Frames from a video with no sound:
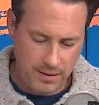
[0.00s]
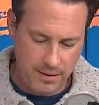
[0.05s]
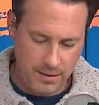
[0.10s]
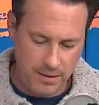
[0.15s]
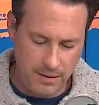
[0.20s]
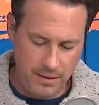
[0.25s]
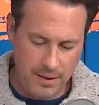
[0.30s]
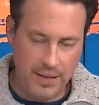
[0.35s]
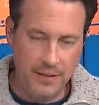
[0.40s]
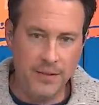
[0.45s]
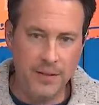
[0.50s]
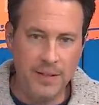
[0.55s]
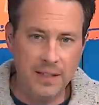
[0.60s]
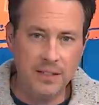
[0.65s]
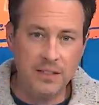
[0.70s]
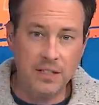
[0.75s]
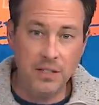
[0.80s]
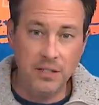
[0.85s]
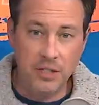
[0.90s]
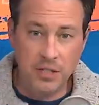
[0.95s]
You ready for
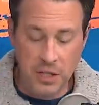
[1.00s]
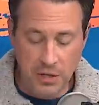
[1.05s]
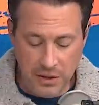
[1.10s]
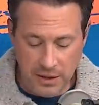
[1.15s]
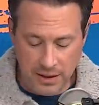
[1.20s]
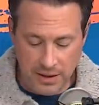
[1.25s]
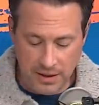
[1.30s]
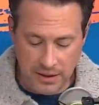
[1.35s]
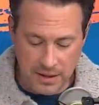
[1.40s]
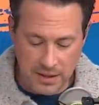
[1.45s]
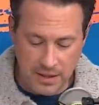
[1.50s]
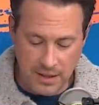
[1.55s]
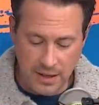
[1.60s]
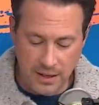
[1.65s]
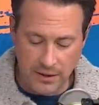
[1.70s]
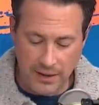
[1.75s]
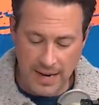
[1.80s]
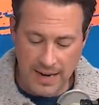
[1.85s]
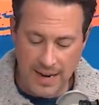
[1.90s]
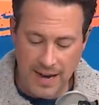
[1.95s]
this? Because unions
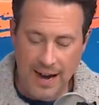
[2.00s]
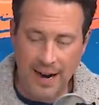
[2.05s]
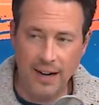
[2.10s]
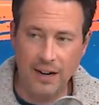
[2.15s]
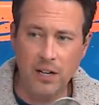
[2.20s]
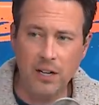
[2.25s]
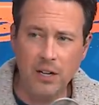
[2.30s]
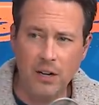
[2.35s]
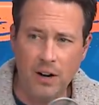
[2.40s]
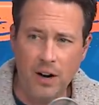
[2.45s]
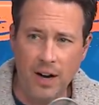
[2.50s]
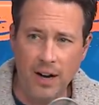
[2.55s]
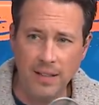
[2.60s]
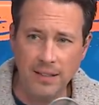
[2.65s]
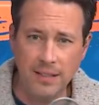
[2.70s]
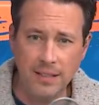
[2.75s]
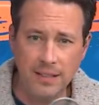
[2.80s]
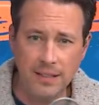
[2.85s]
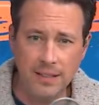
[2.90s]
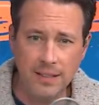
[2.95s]
create higher
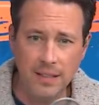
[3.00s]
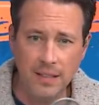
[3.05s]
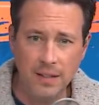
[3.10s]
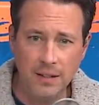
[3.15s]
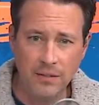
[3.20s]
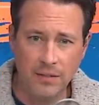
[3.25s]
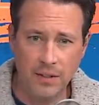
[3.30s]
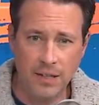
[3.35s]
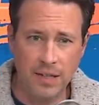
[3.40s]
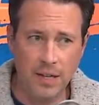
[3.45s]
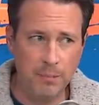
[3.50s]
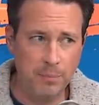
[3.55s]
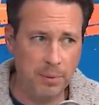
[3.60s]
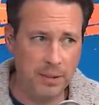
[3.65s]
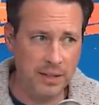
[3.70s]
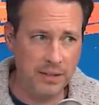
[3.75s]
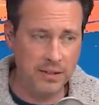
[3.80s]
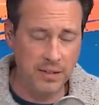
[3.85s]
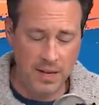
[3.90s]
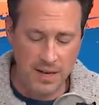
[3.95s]
costs for
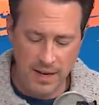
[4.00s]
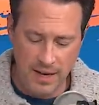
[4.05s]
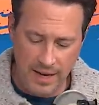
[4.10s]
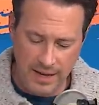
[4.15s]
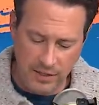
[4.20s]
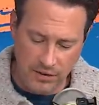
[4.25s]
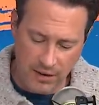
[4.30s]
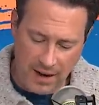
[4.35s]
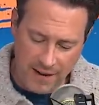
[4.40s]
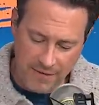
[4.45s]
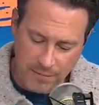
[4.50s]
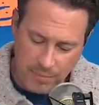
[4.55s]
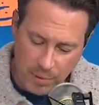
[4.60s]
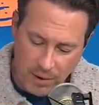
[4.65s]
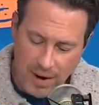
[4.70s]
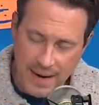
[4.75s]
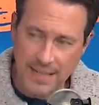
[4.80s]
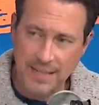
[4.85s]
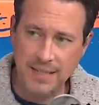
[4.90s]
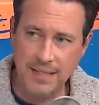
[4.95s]
companies and drive
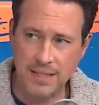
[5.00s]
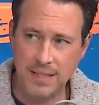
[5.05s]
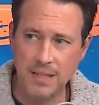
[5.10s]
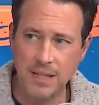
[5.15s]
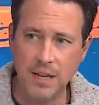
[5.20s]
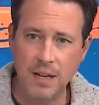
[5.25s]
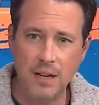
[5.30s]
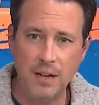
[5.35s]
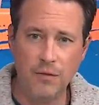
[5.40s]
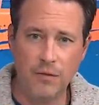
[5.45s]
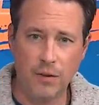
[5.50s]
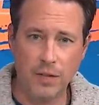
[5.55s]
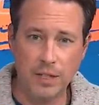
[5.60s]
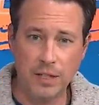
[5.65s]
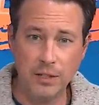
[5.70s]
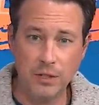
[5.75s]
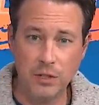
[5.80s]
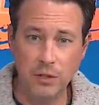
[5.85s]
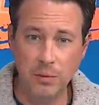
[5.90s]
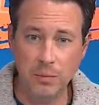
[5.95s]
prices for
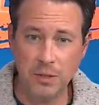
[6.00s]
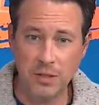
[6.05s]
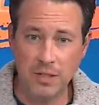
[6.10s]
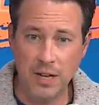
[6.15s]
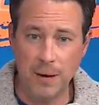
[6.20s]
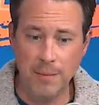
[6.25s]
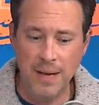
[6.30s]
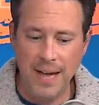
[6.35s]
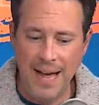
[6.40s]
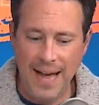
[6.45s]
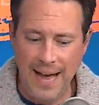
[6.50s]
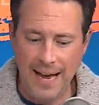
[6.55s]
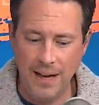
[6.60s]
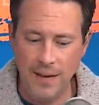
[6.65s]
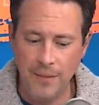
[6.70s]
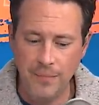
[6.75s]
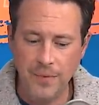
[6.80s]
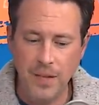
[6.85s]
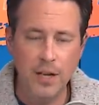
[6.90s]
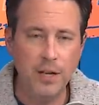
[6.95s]
consumers up. Hey,
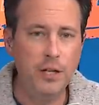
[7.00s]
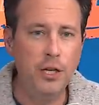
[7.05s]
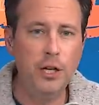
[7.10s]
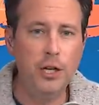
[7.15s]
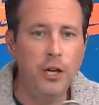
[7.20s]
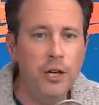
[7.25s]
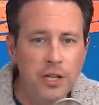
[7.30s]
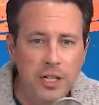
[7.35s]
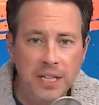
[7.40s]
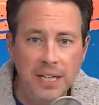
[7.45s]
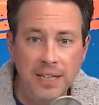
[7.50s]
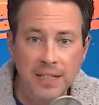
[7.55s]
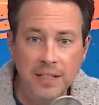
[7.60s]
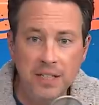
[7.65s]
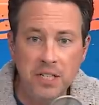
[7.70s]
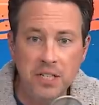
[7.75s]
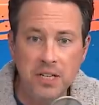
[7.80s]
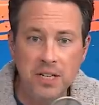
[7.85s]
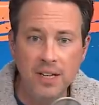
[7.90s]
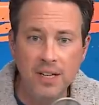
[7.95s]

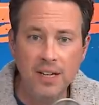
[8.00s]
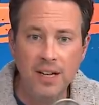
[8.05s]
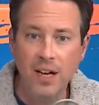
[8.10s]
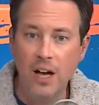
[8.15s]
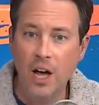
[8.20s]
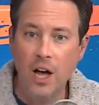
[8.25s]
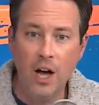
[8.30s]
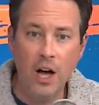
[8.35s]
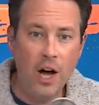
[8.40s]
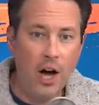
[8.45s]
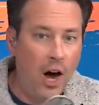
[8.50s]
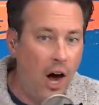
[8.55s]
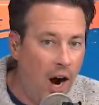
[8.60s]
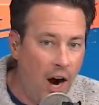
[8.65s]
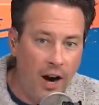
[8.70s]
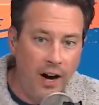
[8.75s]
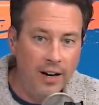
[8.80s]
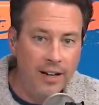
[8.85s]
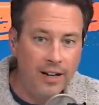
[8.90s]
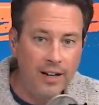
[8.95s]
unions
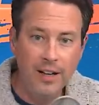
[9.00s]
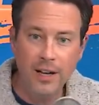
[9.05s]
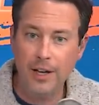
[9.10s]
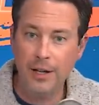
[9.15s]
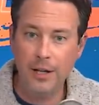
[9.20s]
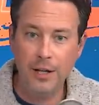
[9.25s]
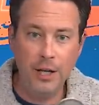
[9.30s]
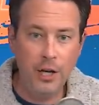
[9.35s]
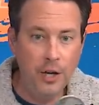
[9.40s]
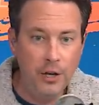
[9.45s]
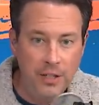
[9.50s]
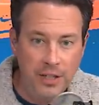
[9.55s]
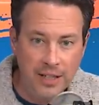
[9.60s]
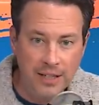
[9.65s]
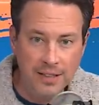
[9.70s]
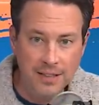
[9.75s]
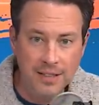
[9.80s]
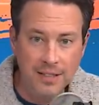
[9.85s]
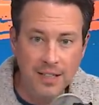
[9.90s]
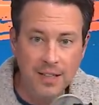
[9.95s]
aren't
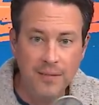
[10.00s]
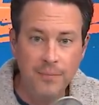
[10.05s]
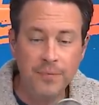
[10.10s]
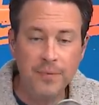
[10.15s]
unions.